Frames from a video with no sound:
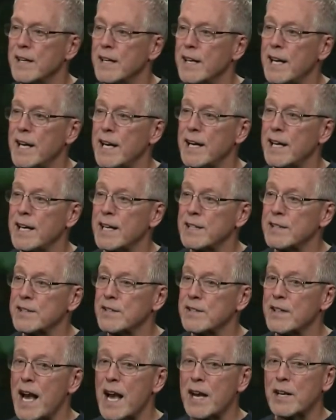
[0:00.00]

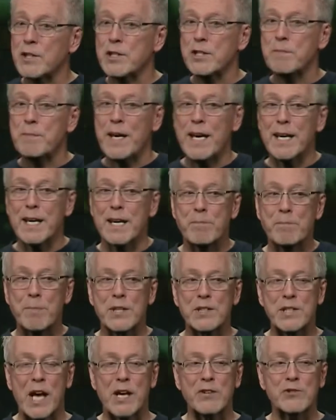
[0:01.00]
And that could be a
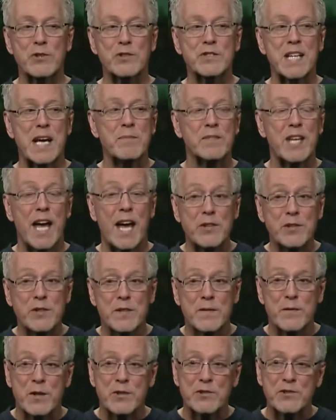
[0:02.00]
potential
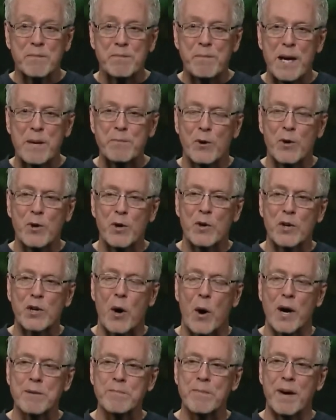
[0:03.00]
temptation for some people who are
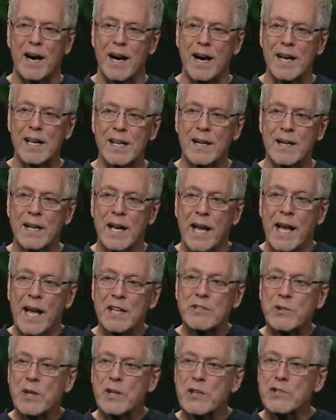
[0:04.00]
going by.
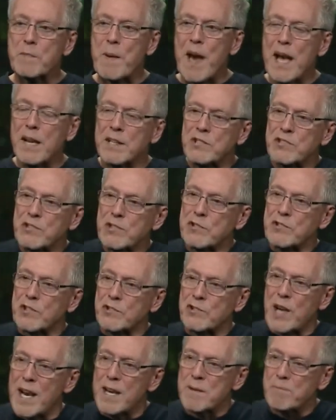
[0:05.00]
And so he goes back and he starts to
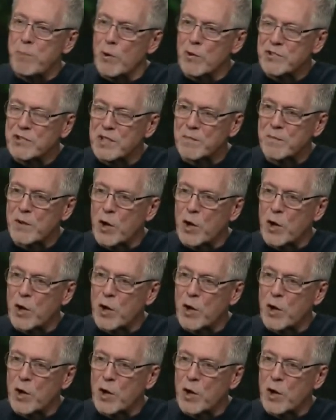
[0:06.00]
try and pull some